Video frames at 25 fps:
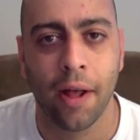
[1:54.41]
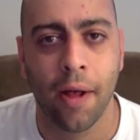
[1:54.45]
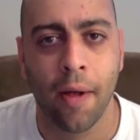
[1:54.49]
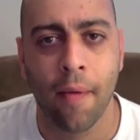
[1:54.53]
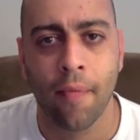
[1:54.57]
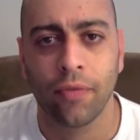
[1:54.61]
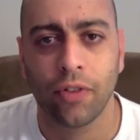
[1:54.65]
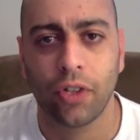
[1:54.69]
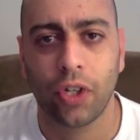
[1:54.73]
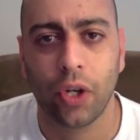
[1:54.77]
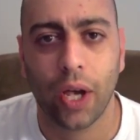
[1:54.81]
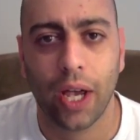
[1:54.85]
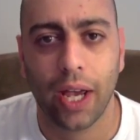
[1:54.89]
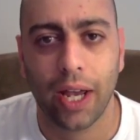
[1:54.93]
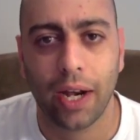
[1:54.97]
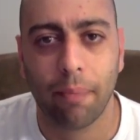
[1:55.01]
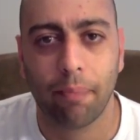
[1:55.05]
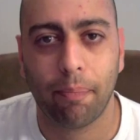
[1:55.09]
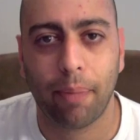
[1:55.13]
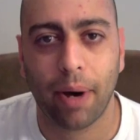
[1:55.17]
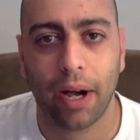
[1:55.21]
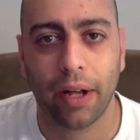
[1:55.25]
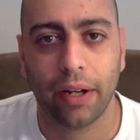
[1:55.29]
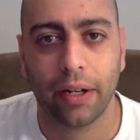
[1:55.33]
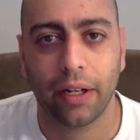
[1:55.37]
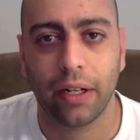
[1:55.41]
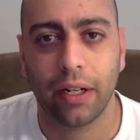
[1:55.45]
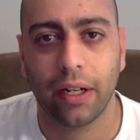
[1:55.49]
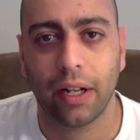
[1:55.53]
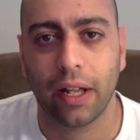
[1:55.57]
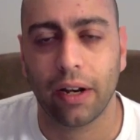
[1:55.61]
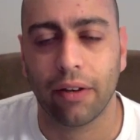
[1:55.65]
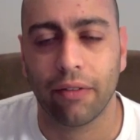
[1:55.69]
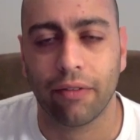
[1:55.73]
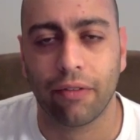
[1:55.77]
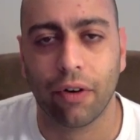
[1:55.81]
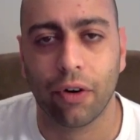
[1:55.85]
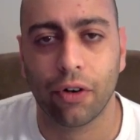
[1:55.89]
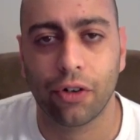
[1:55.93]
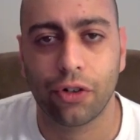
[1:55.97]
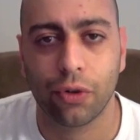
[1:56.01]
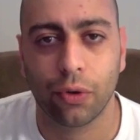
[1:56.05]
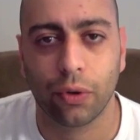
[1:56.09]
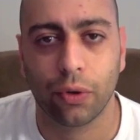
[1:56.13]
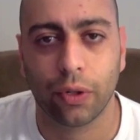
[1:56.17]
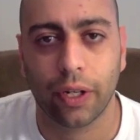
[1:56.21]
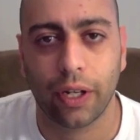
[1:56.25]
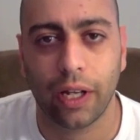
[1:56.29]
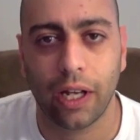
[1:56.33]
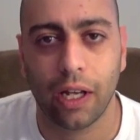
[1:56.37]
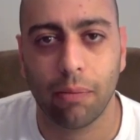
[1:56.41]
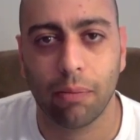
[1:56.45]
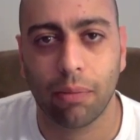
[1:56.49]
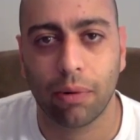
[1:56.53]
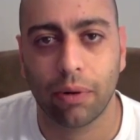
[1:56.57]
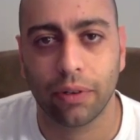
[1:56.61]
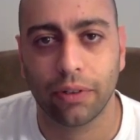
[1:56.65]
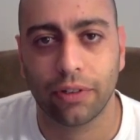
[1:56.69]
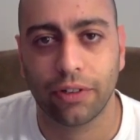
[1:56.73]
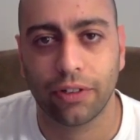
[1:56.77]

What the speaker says: So you hit a button and a virtual keyboard